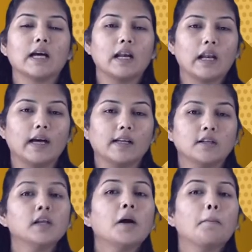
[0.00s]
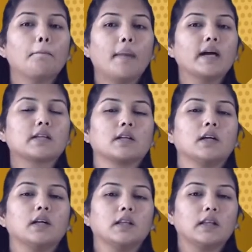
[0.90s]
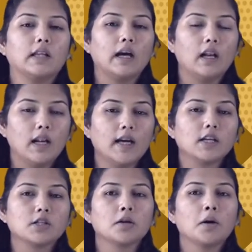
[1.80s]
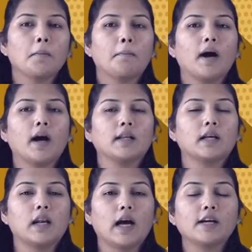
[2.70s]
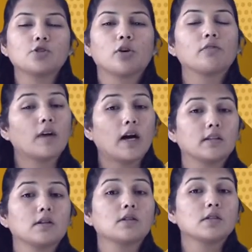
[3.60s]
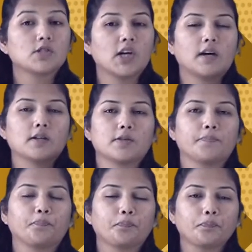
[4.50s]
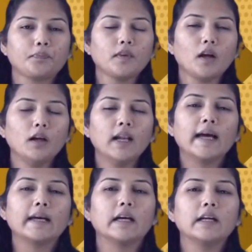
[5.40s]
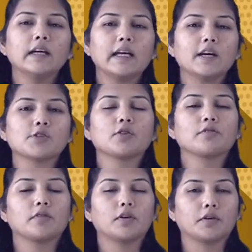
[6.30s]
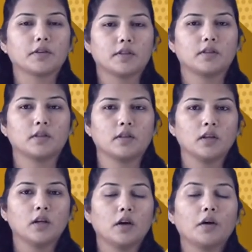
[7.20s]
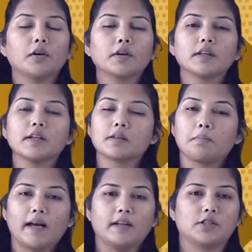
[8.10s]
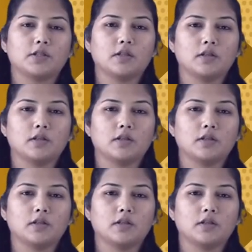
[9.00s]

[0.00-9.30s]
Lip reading: and light, but they are lit by the light of other stars. Like in the case of Earth, Earth is a planet.